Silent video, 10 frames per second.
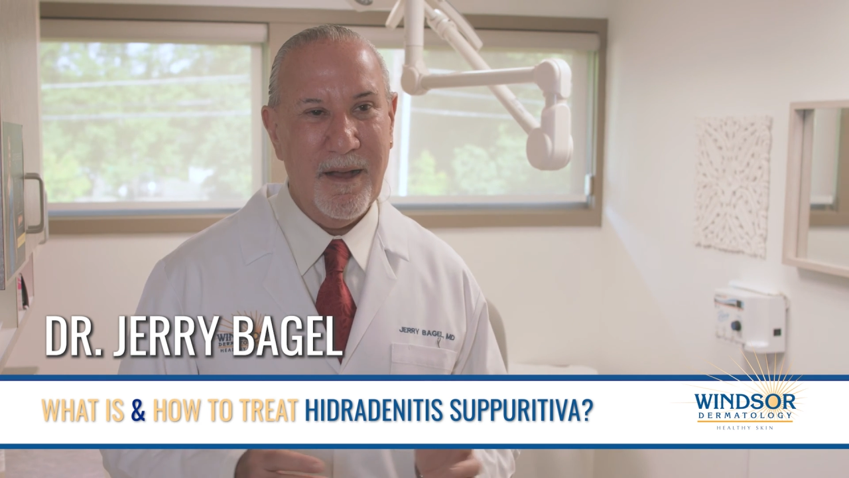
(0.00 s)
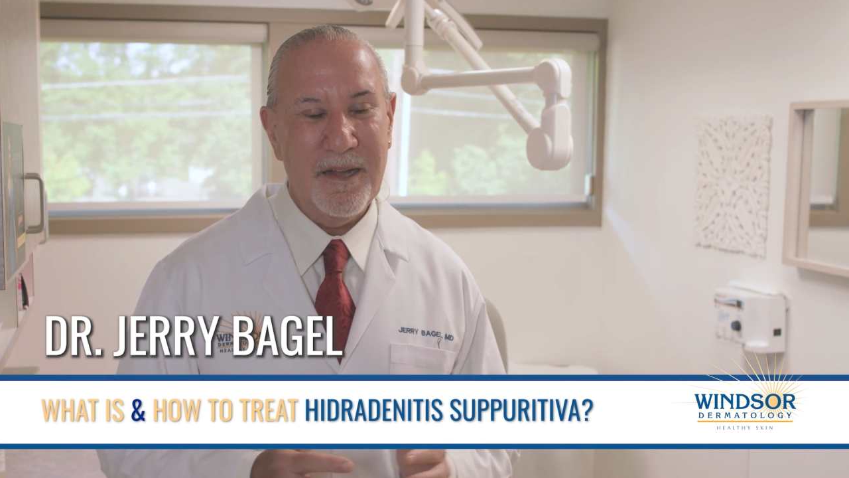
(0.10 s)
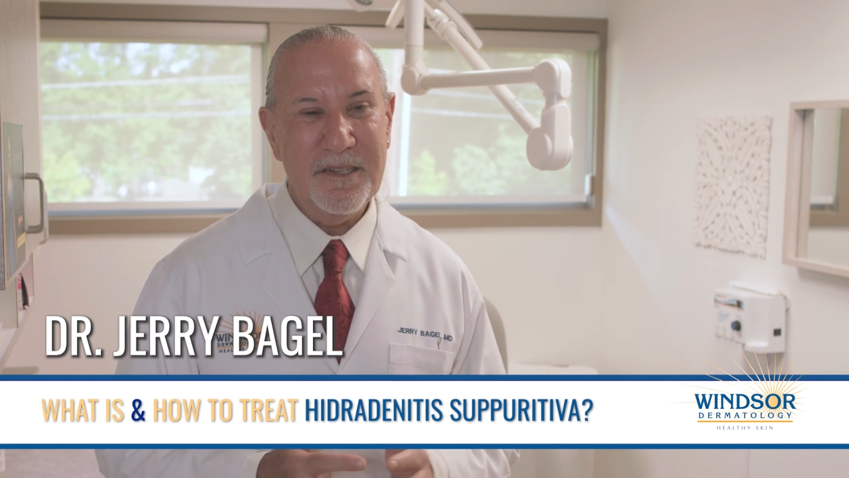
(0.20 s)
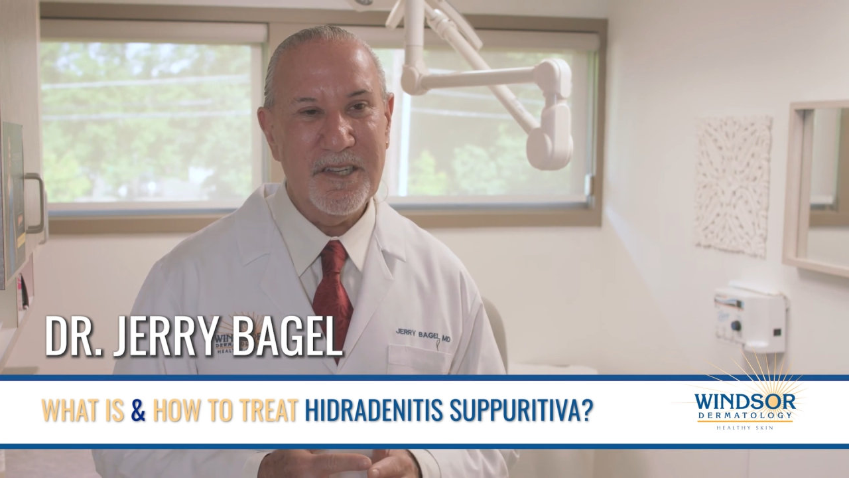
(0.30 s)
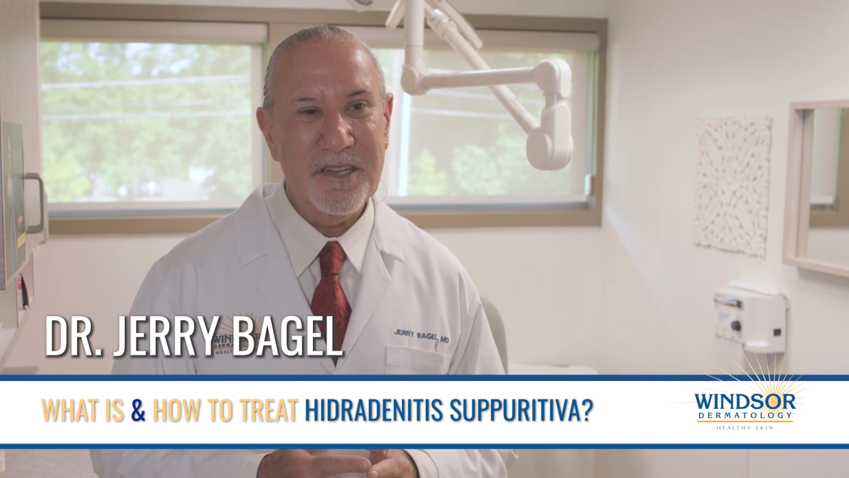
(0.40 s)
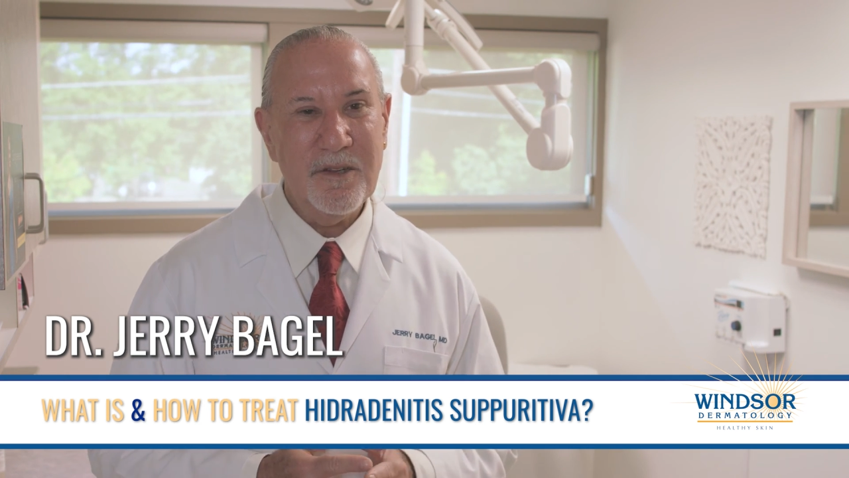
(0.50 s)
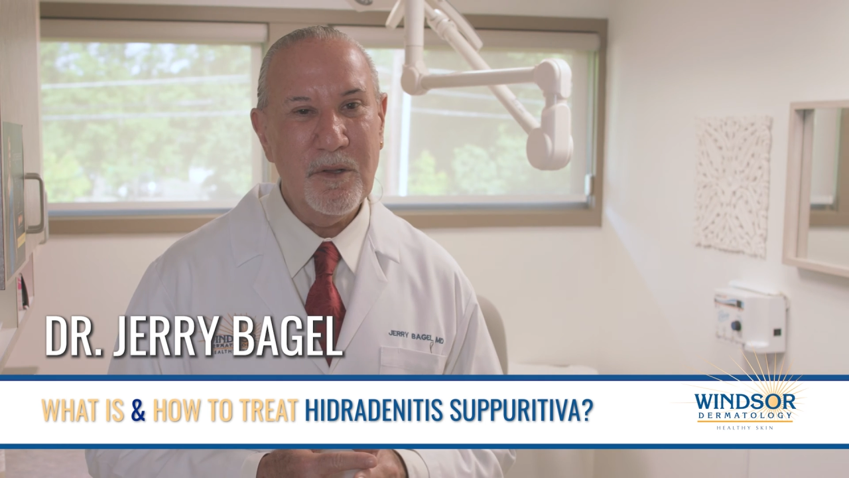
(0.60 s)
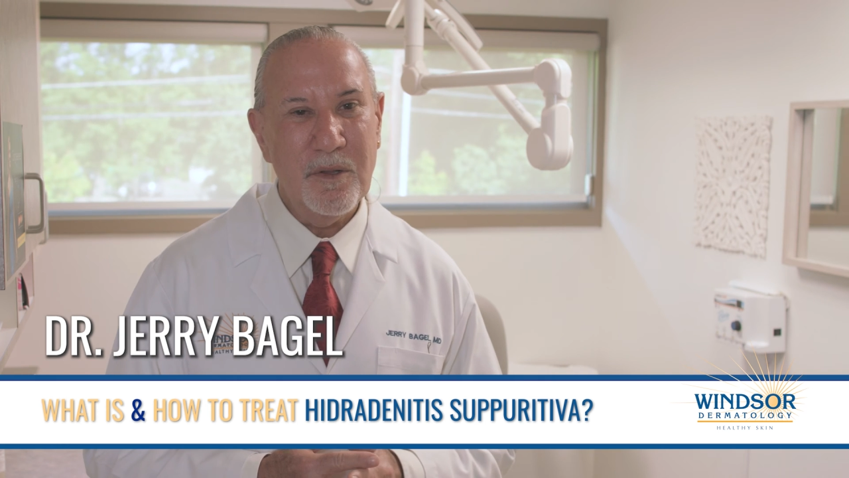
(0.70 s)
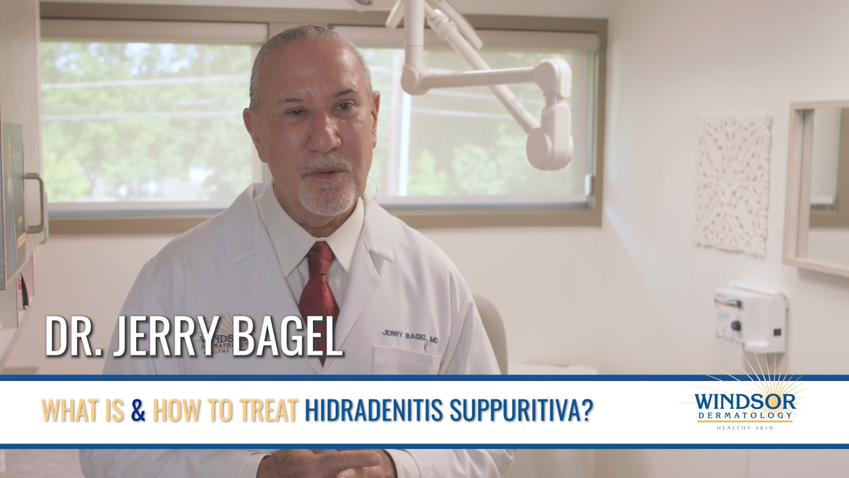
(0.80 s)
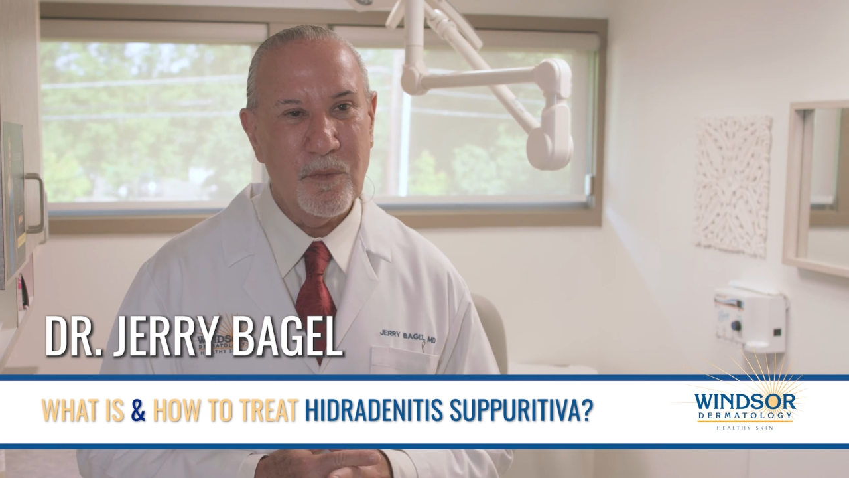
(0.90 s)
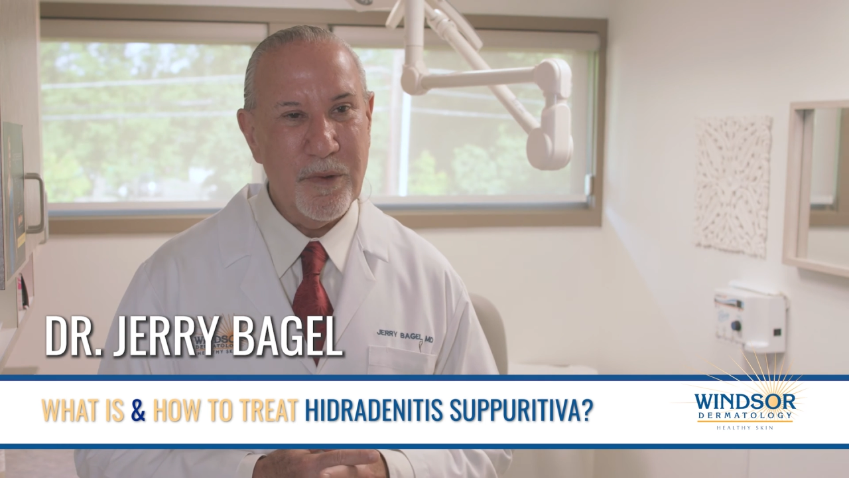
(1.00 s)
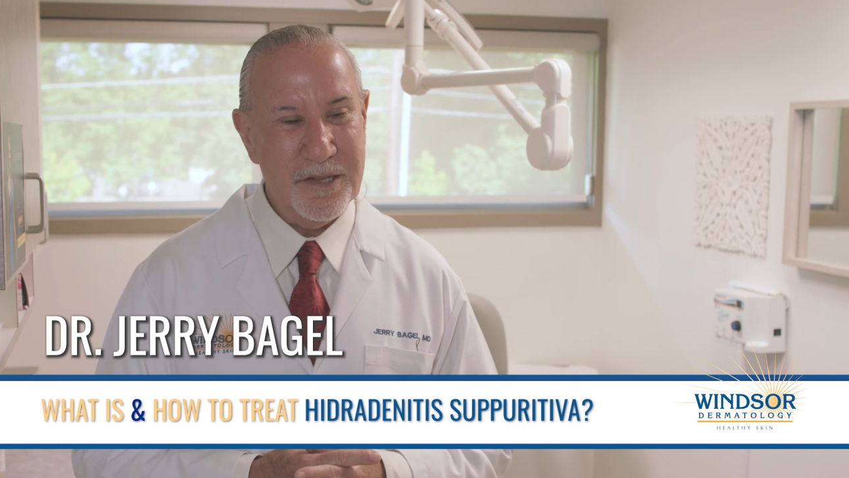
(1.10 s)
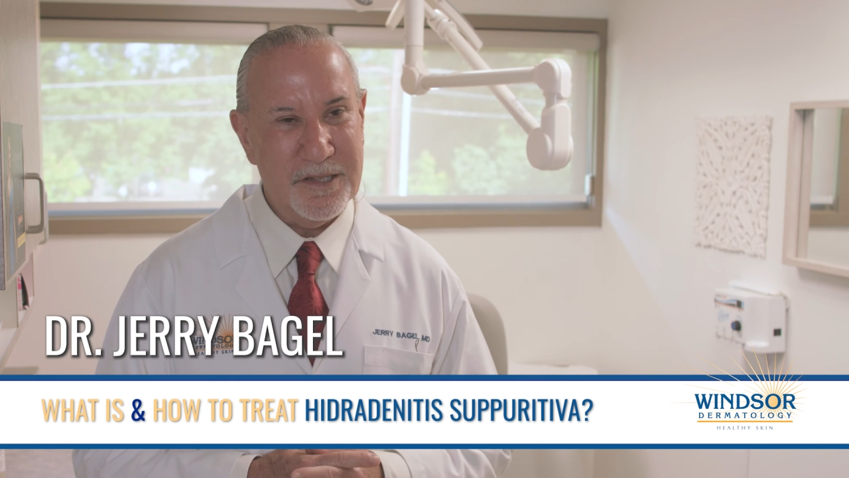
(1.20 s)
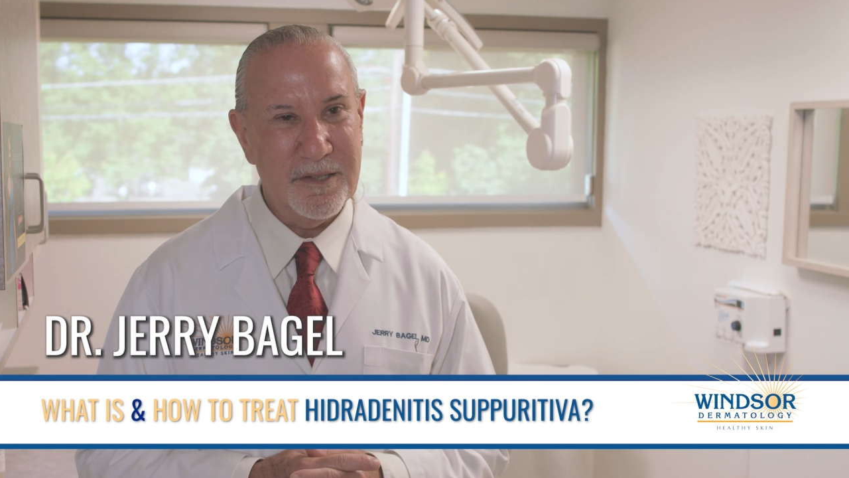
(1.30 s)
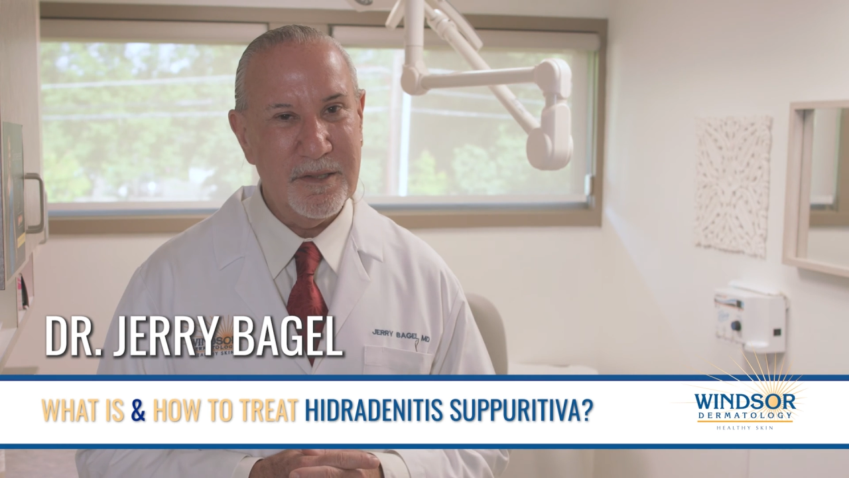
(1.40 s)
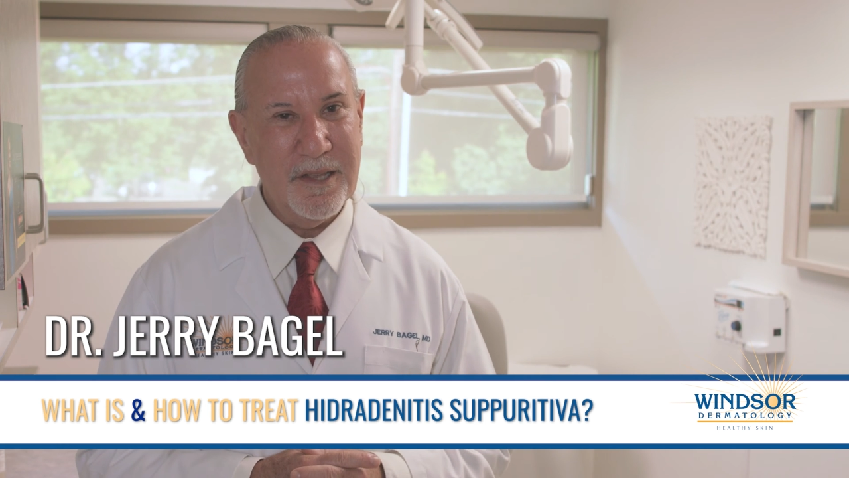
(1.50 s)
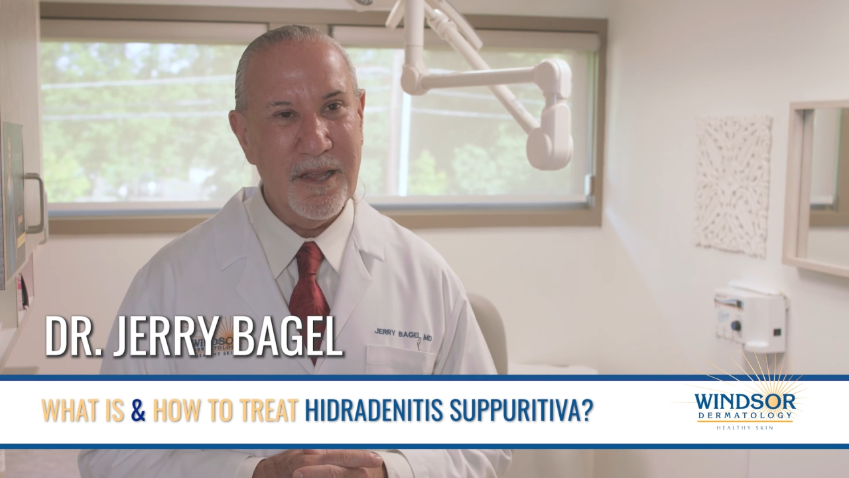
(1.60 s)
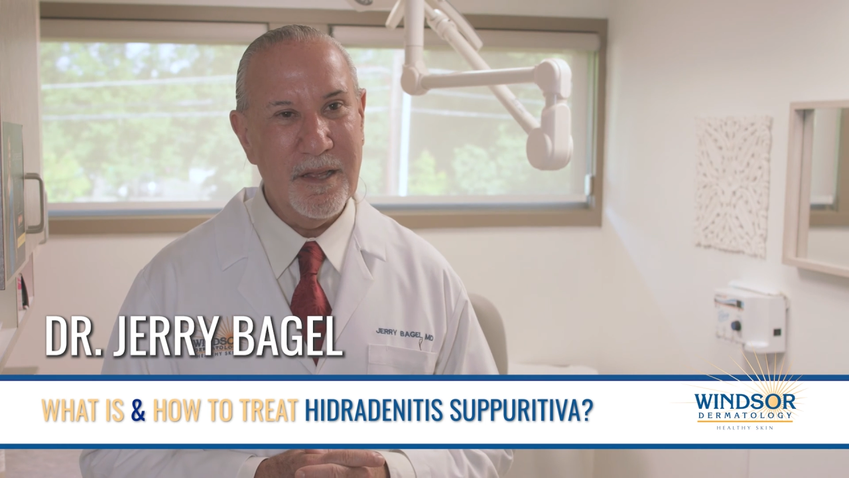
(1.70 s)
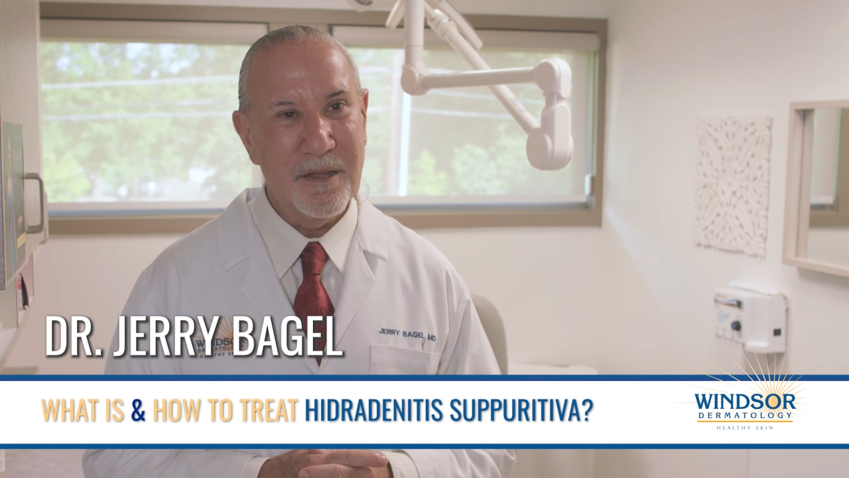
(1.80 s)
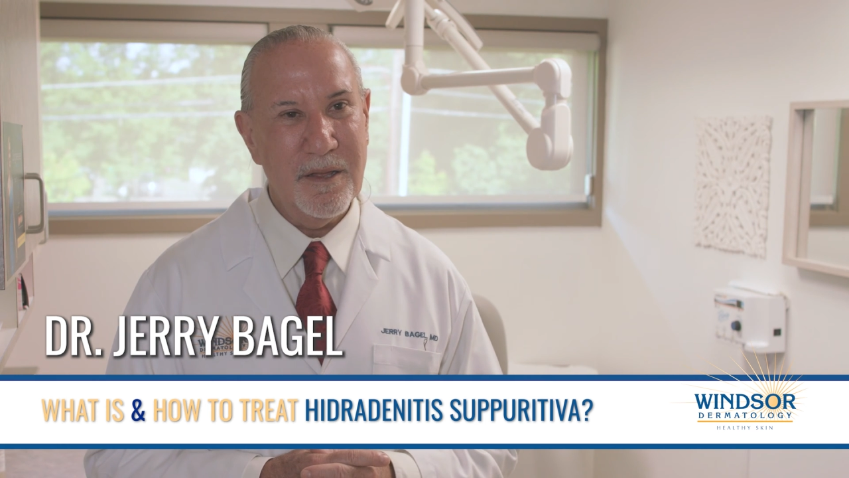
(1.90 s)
Until recently,